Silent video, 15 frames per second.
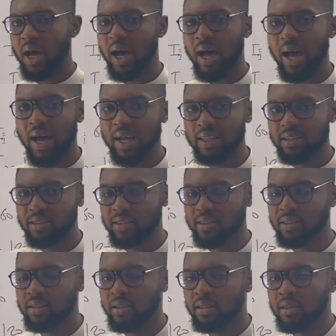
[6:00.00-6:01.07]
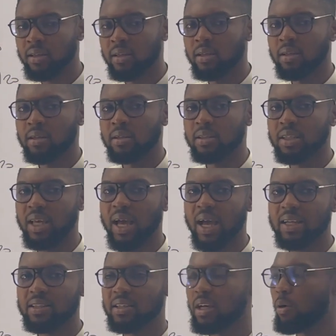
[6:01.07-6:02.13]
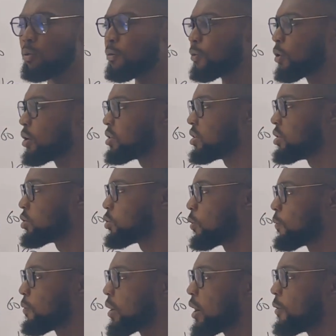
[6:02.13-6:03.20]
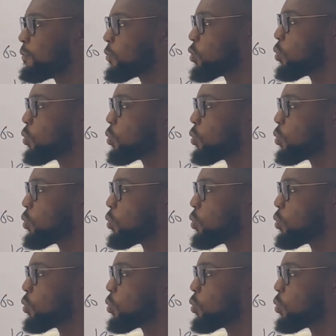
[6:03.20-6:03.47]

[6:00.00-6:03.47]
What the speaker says: and the idea we've gotten so far